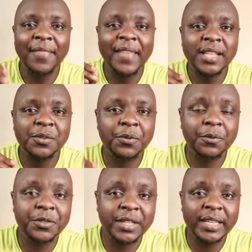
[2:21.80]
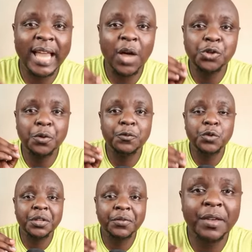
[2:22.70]
and that's 15 out of
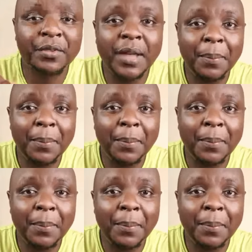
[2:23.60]
25